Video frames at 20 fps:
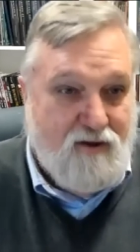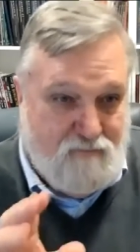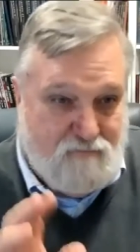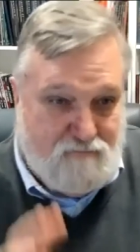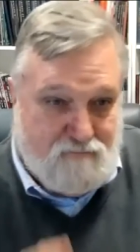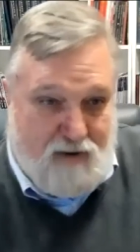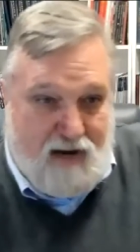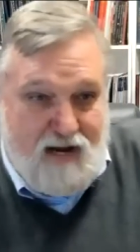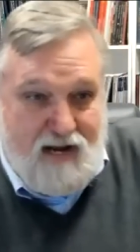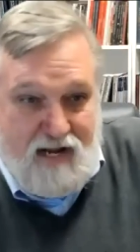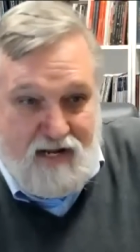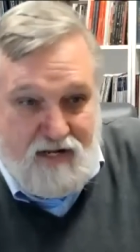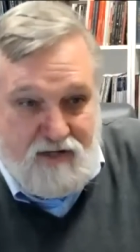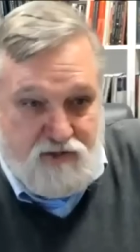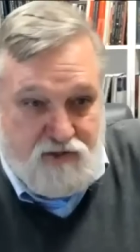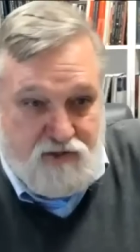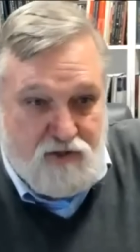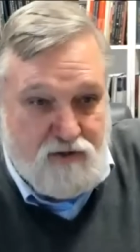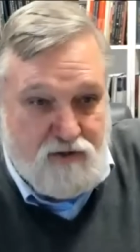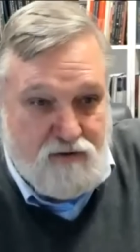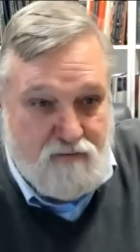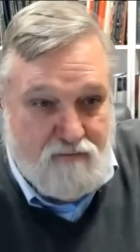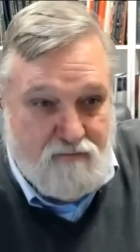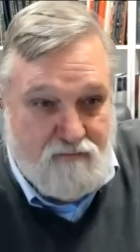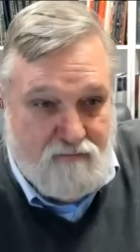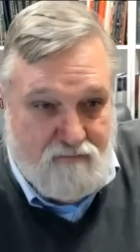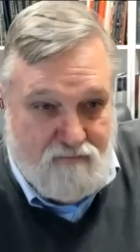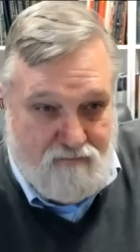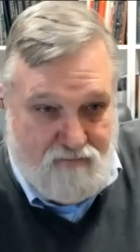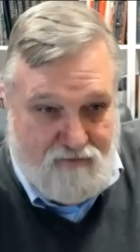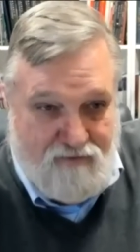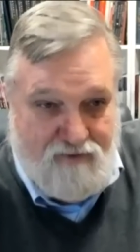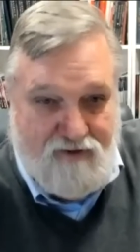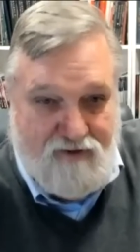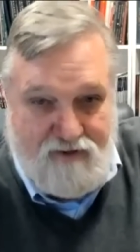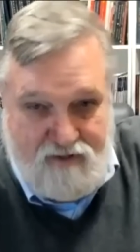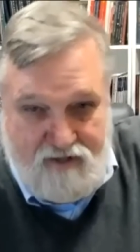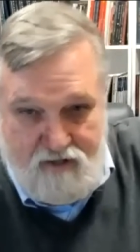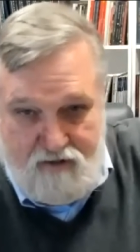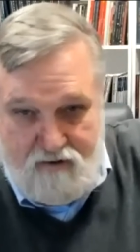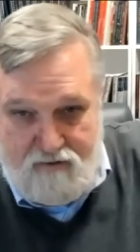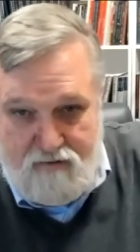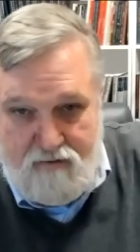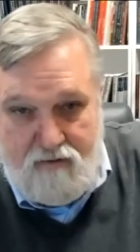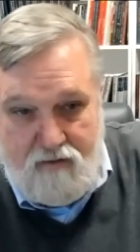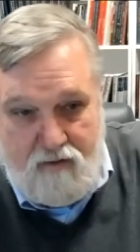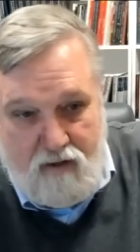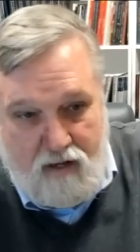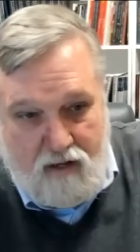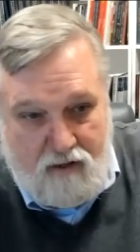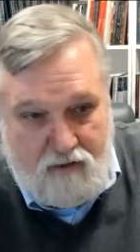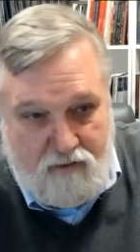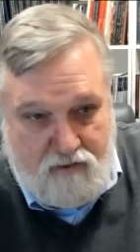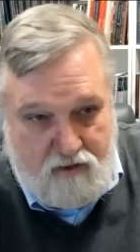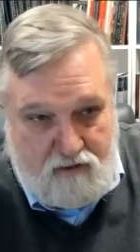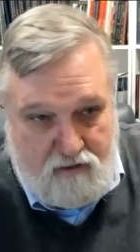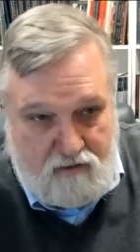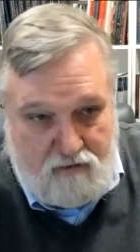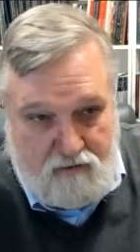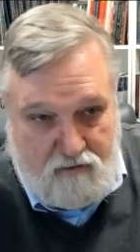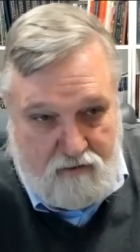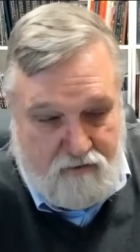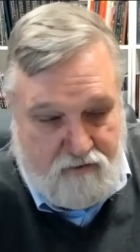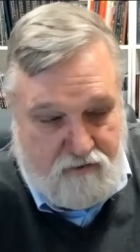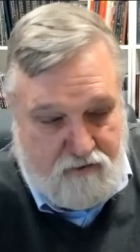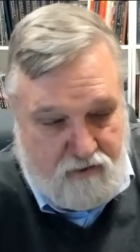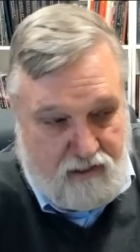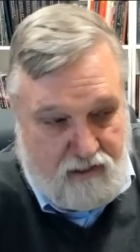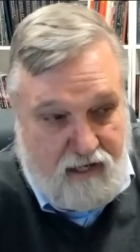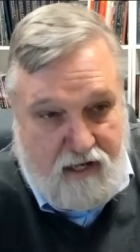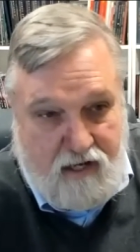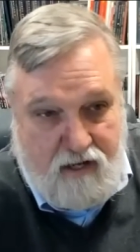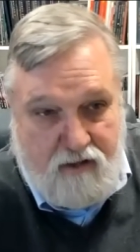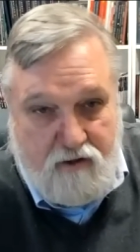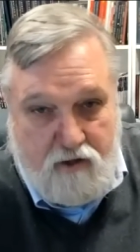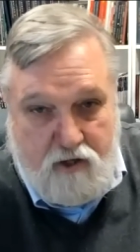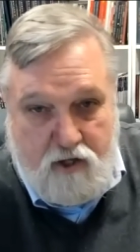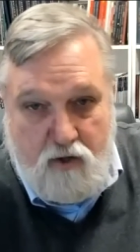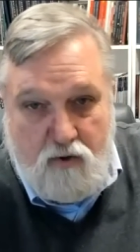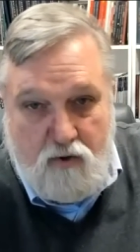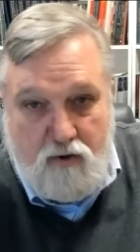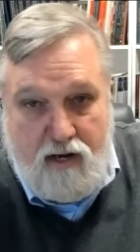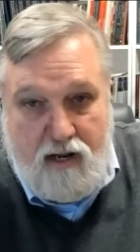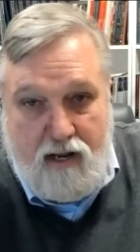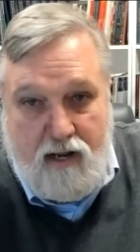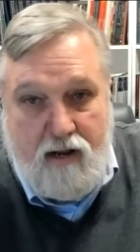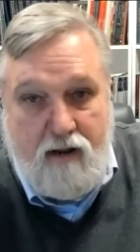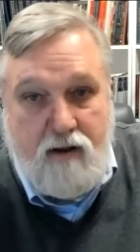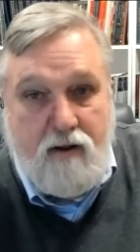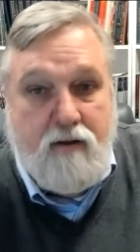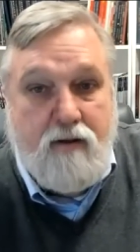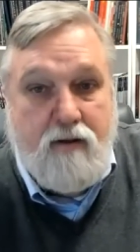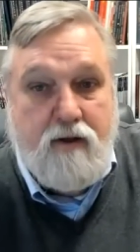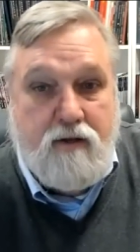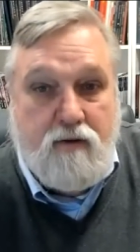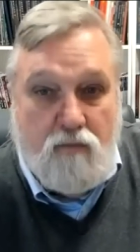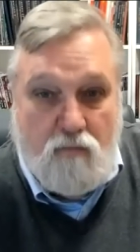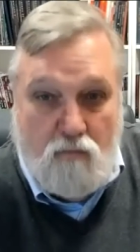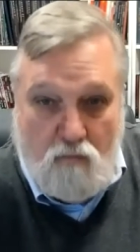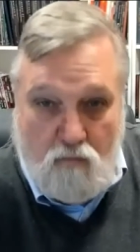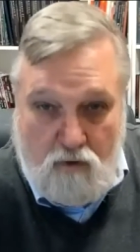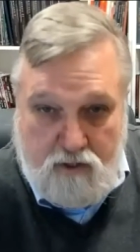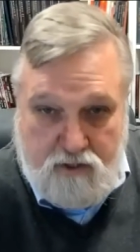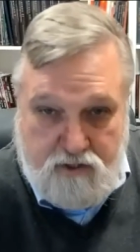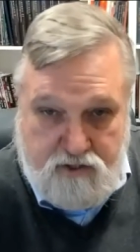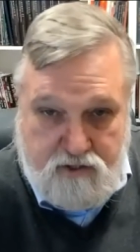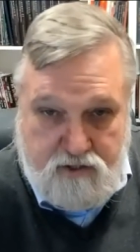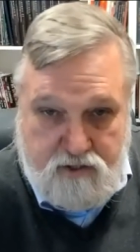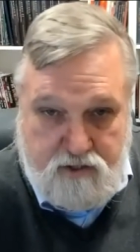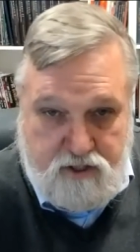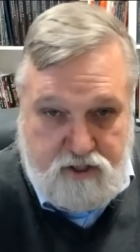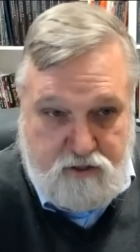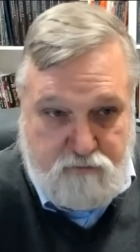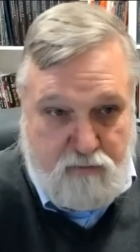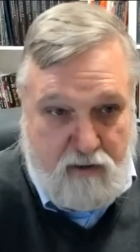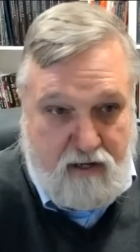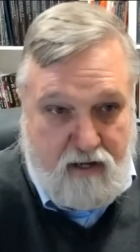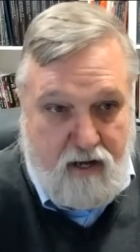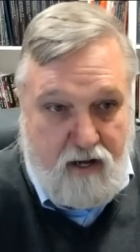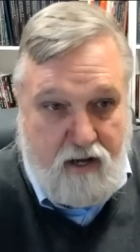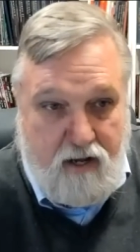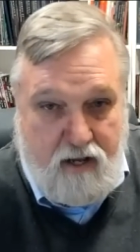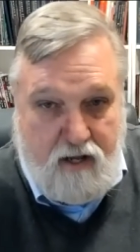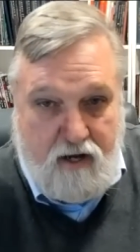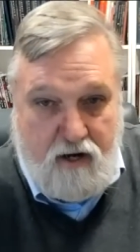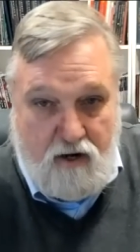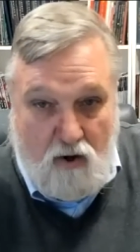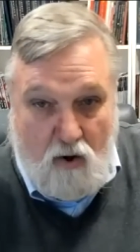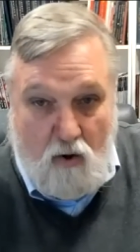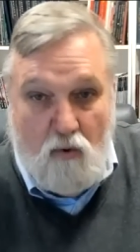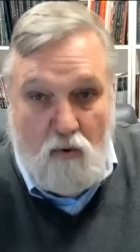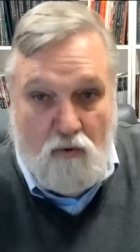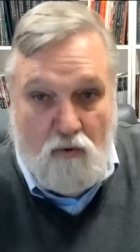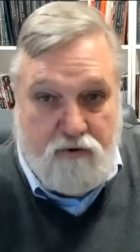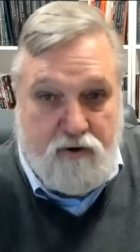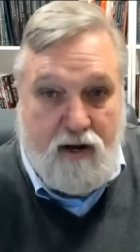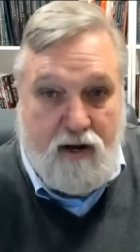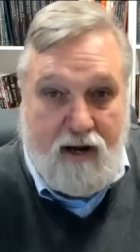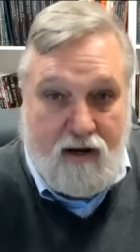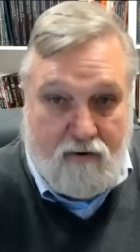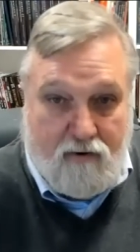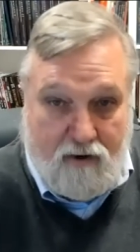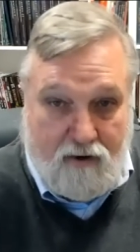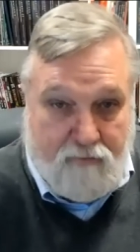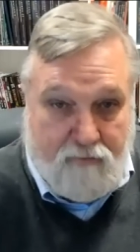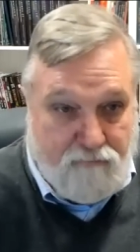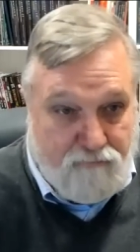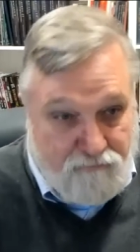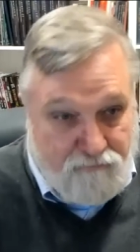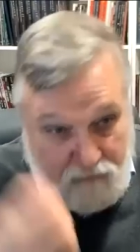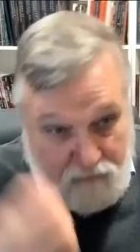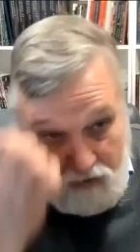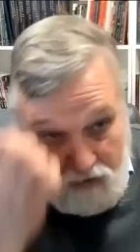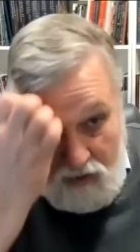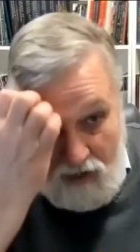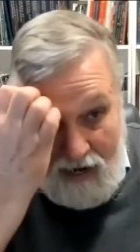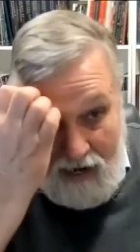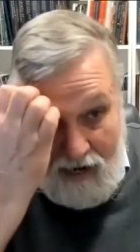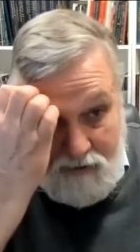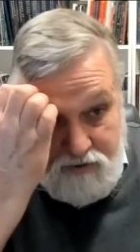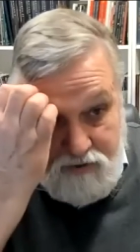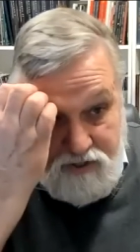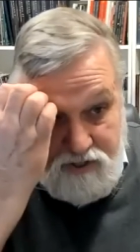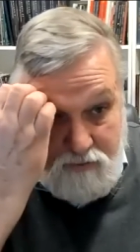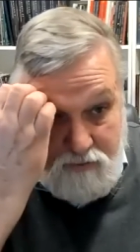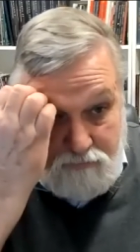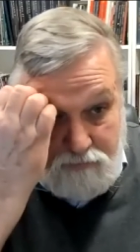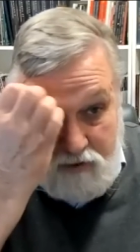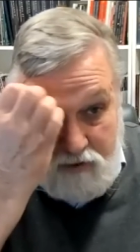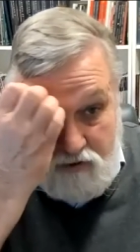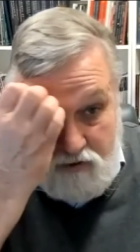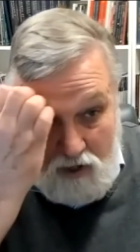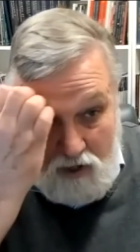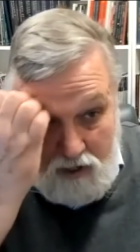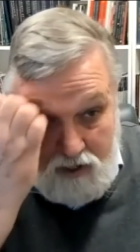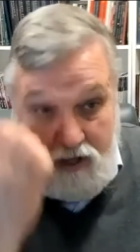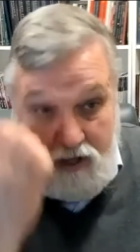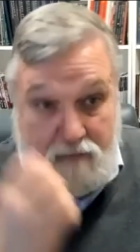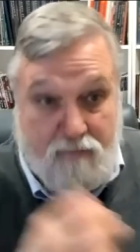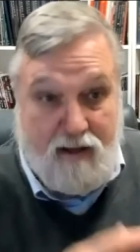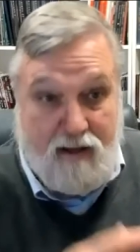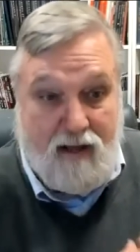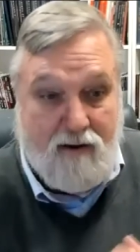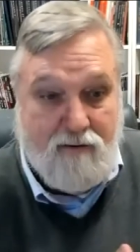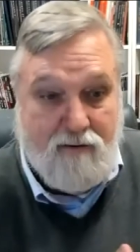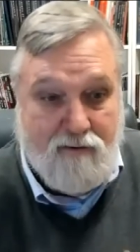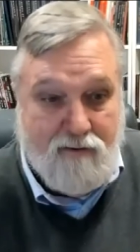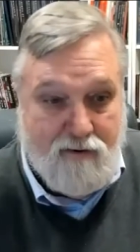My answer to uh, the lady in the Q and A was speaking in an old era. I was simply talking about